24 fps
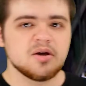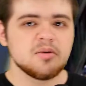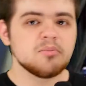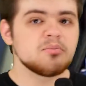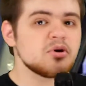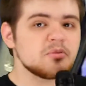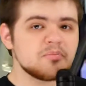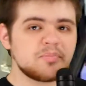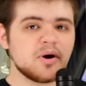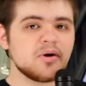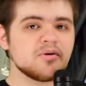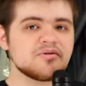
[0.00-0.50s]

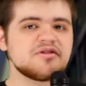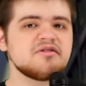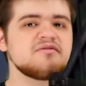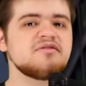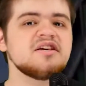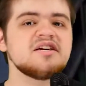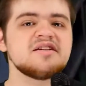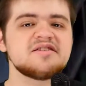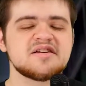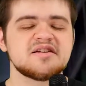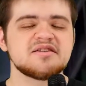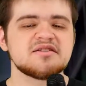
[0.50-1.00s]
But both of
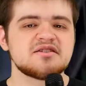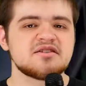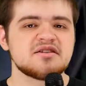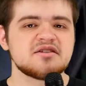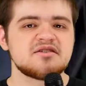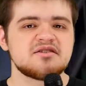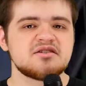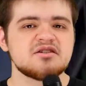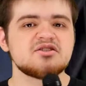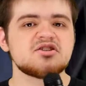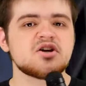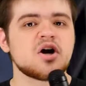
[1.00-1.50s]
these
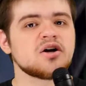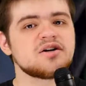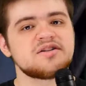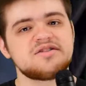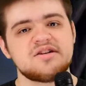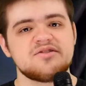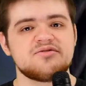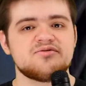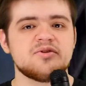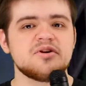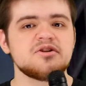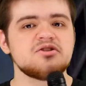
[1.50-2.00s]
instances are
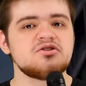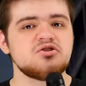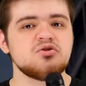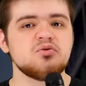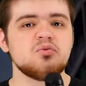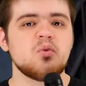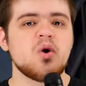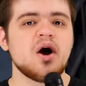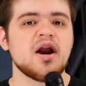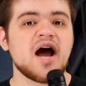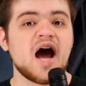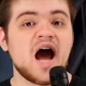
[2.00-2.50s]
different to
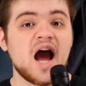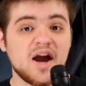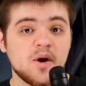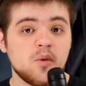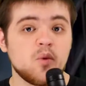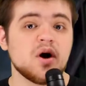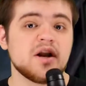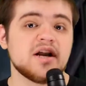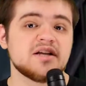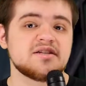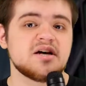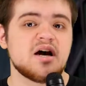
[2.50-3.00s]
what I
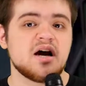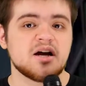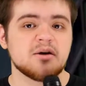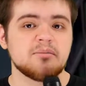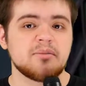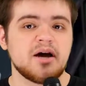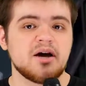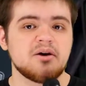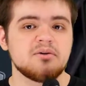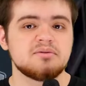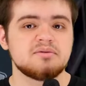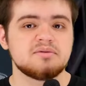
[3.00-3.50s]
want to talk
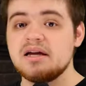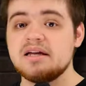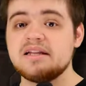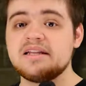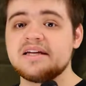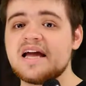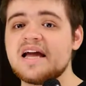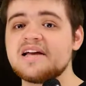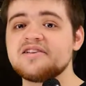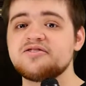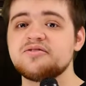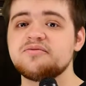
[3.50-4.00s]
about. In the
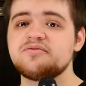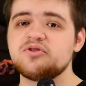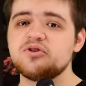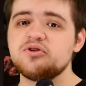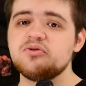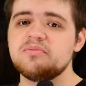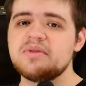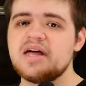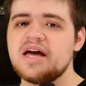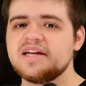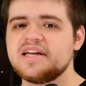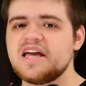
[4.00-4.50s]
case of
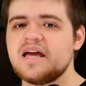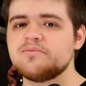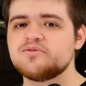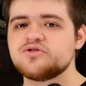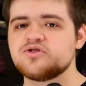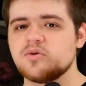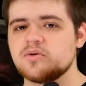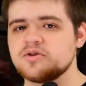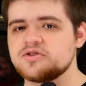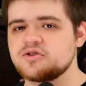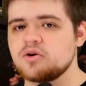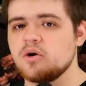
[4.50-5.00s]
Doom, that game's
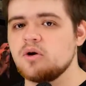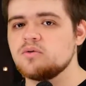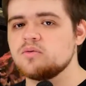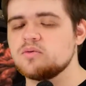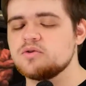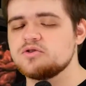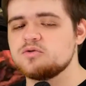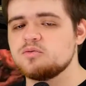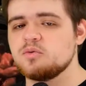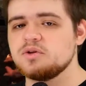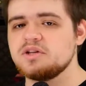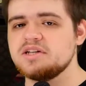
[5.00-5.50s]
source code
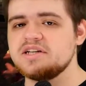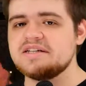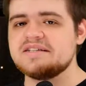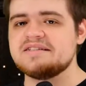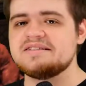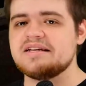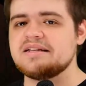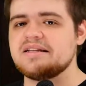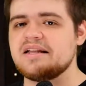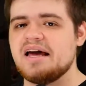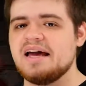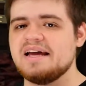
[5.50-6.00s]
was
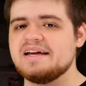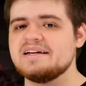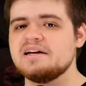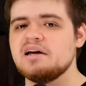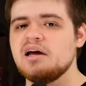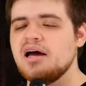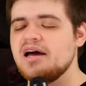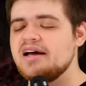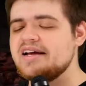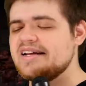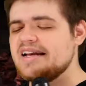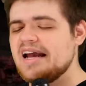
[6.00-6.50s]
released in like
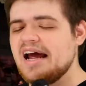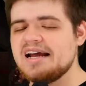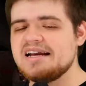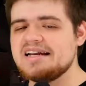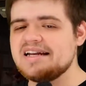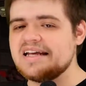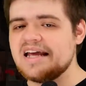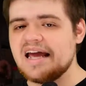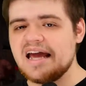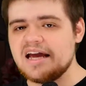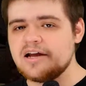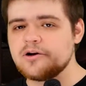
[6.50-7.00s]

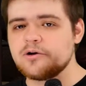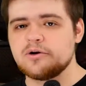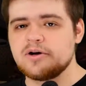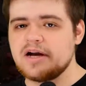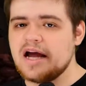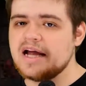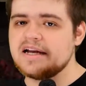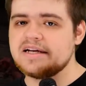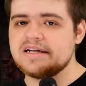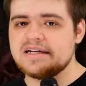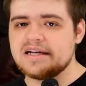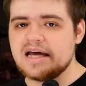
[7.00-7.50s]
98 or
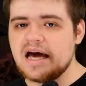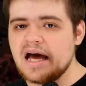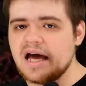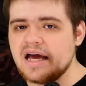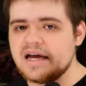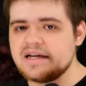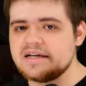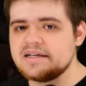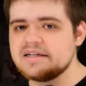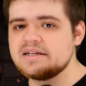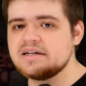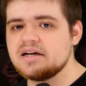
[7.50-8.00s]

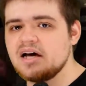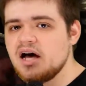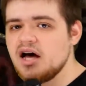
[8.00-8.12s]
99.